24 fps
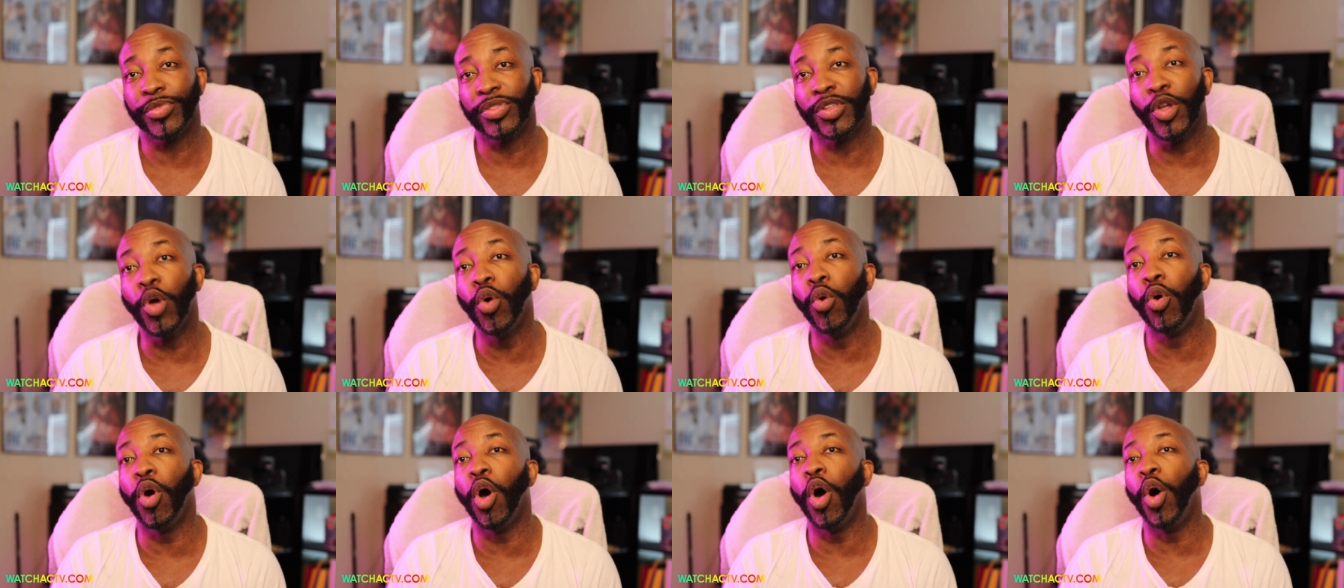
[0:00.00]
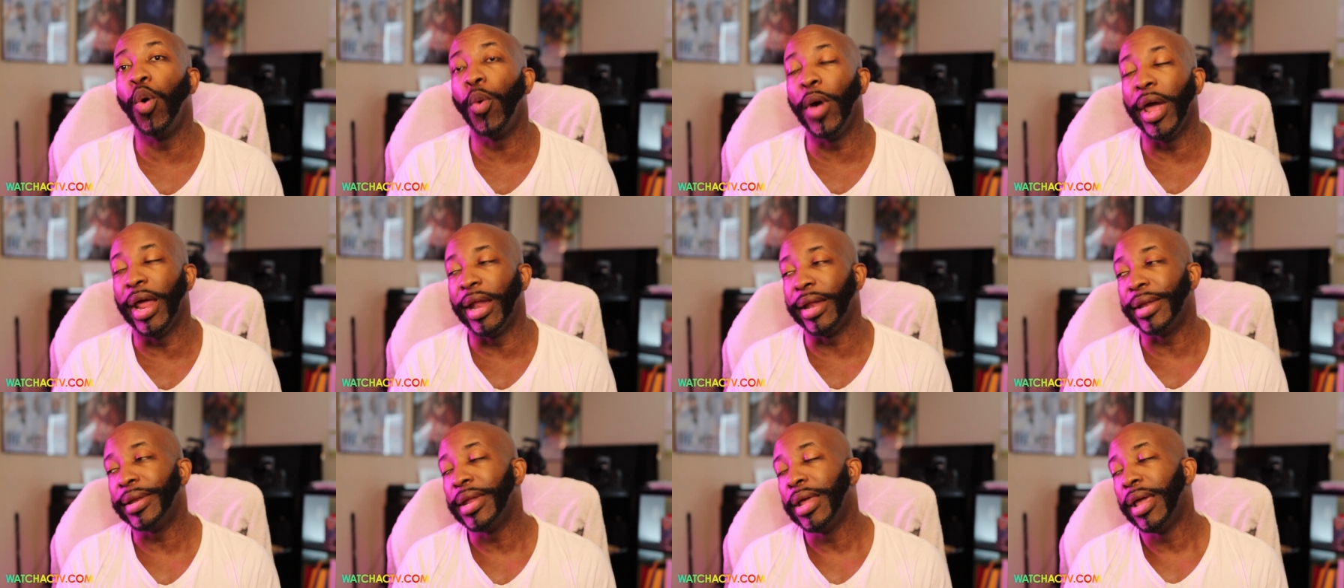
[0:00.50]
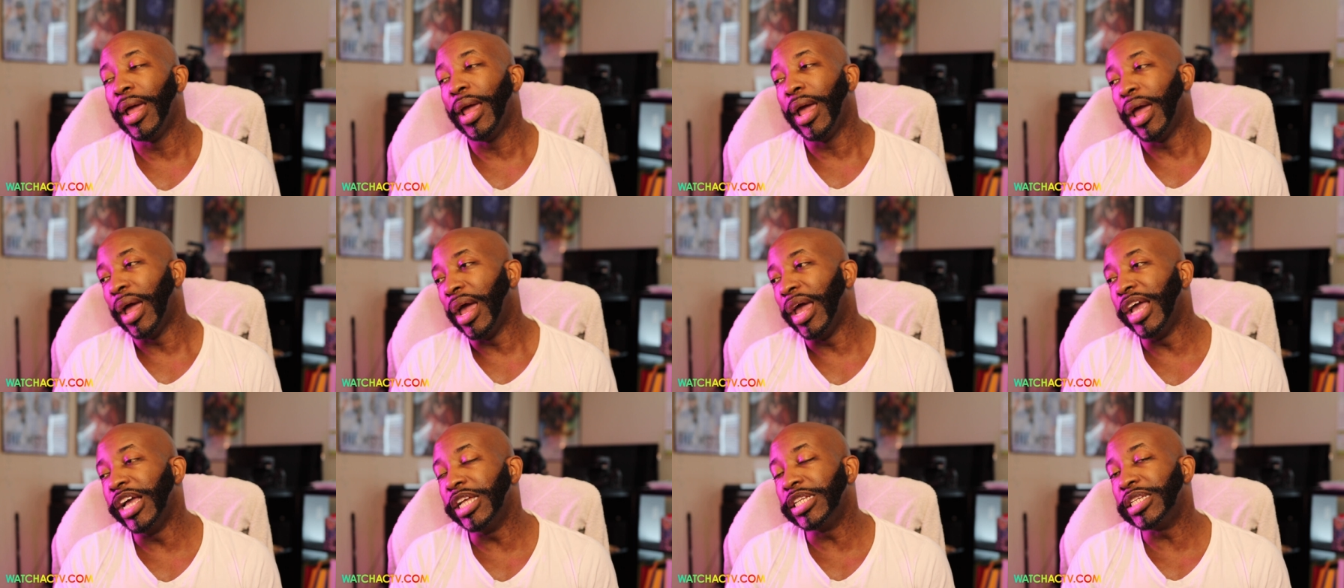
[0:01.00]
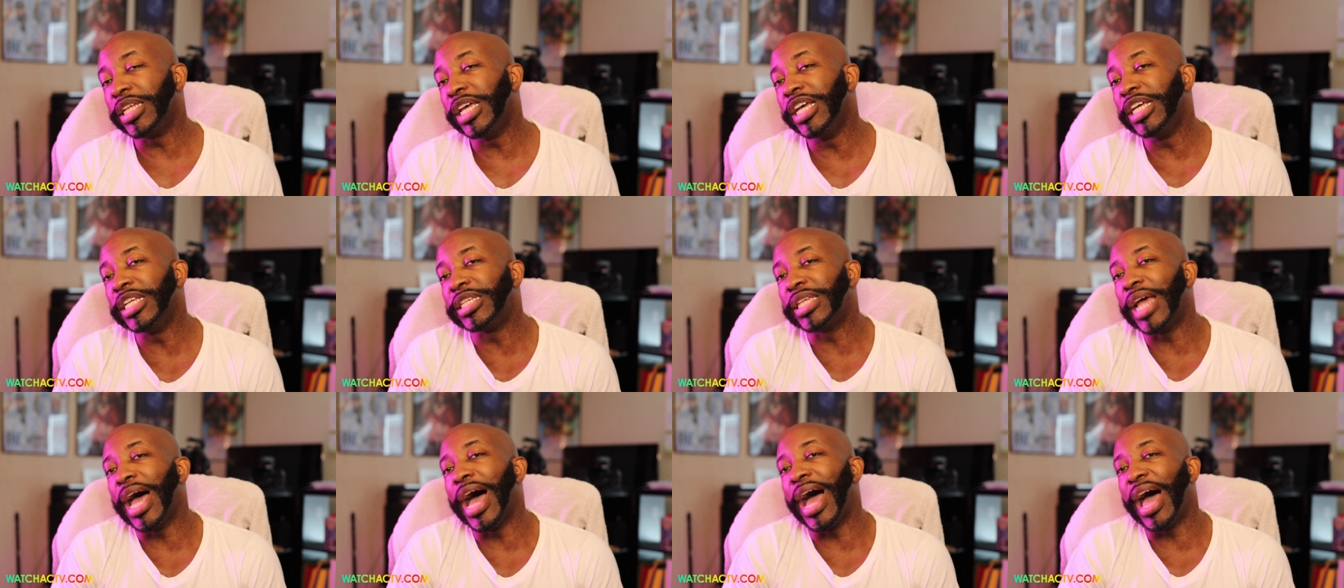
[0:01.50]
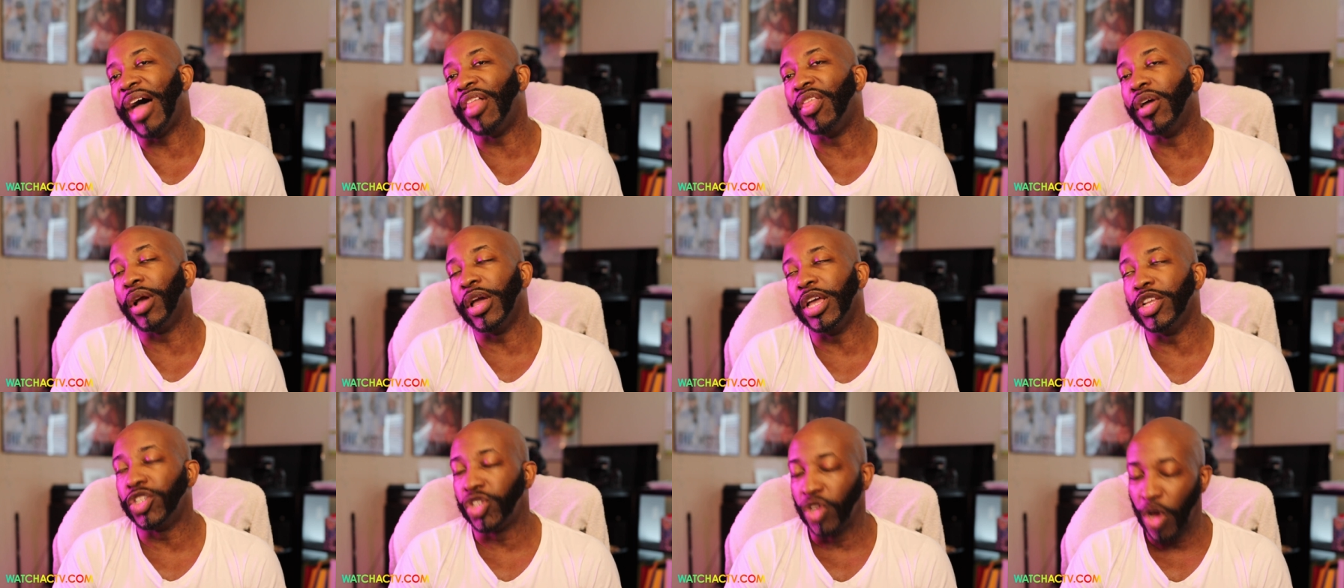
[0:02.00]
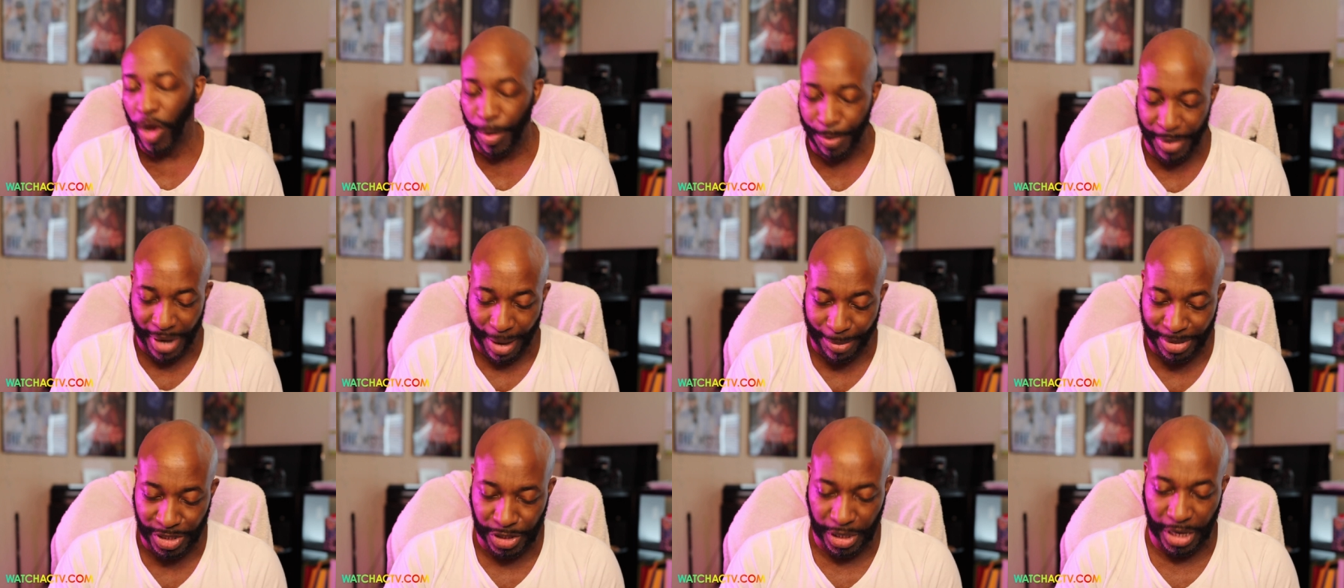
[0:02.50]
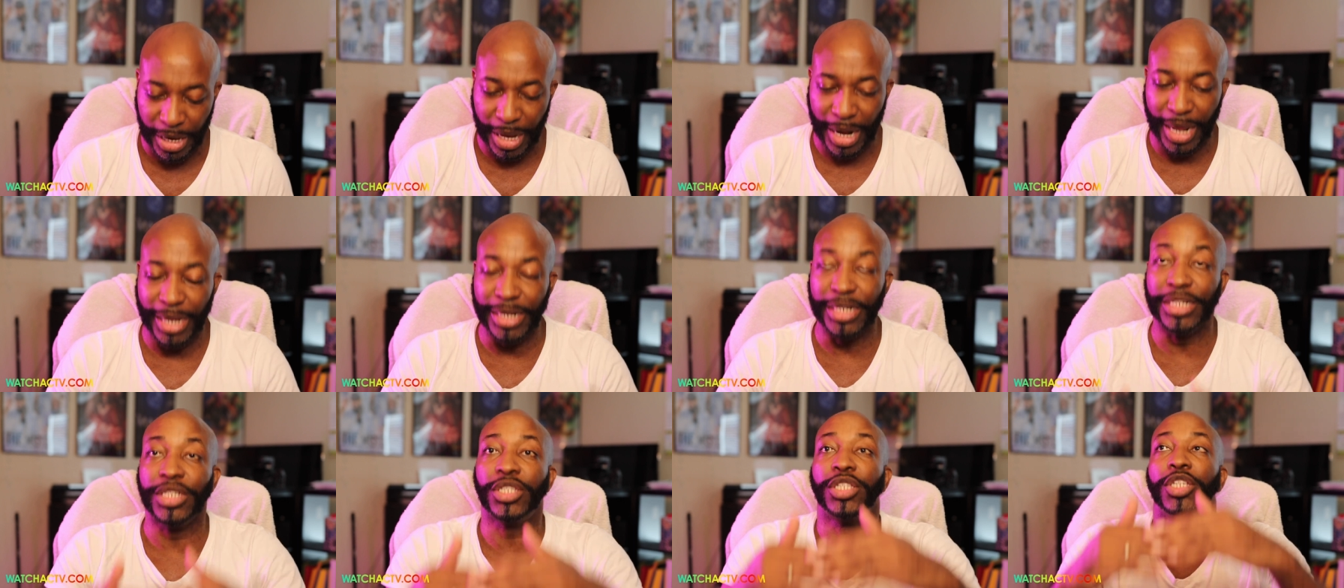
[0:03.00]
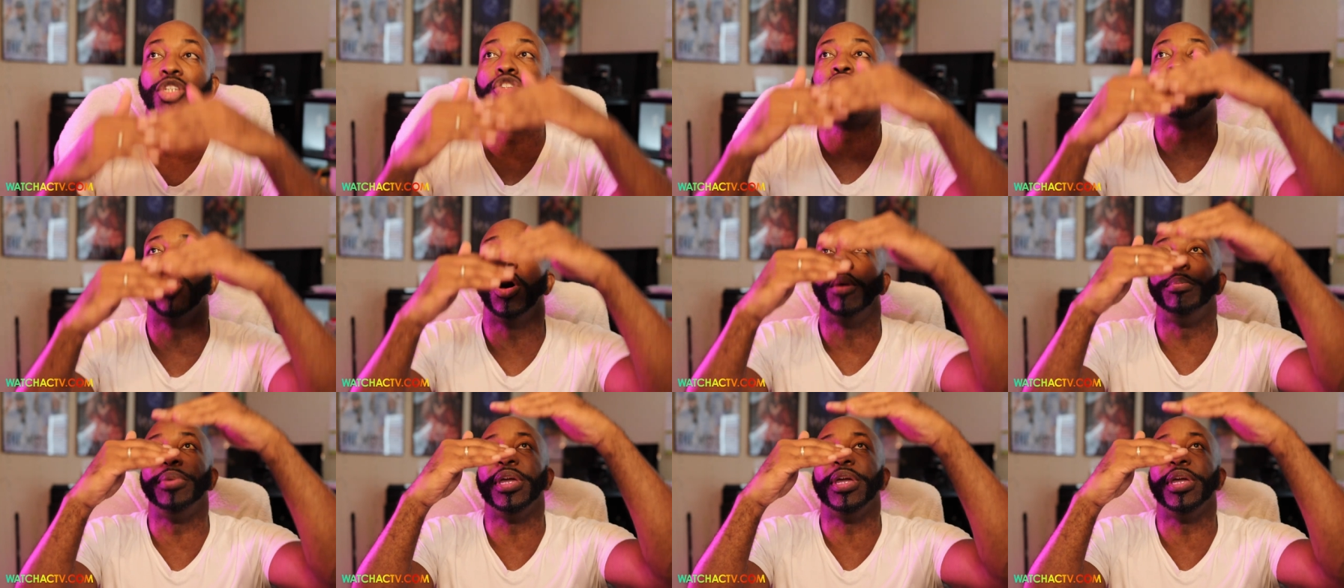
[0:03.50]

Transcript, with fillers: Who gonna win? it's either it's gonna. I'm gonna tell y'all like this. It's gonna